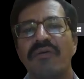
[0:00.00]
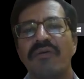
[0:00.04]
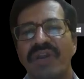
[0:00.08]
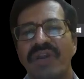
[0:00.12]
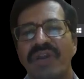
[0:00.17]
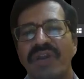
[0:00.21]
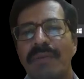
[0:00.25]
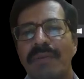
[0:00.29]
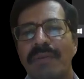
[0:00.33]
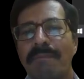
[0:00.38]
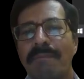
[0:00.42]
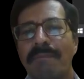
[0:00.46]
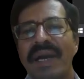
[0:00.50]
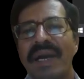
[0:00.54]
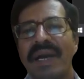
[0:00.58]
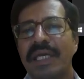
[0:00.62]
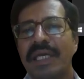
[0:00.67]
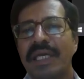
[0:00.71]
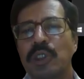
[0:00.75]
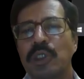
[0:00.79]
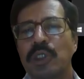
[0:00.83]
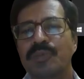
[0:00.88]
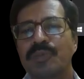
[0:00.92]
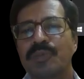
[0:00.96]
from
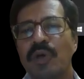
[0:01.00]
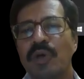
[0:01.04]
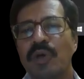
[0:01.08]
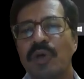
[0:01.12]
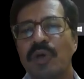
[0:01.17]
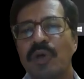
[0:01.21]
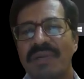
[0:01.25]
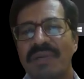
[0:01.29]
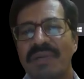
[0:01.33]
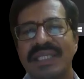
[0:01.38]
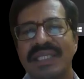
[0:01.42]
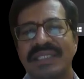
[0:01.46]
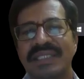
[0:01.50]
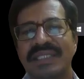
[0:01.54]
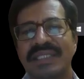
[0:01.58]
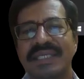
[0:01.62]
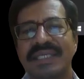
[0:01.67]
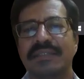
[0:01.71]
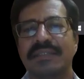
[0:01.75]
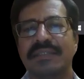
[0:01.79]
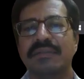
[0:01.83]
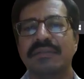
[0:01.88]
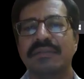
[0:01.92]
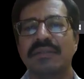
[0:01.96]
microspore mother
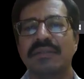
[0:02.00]
cell.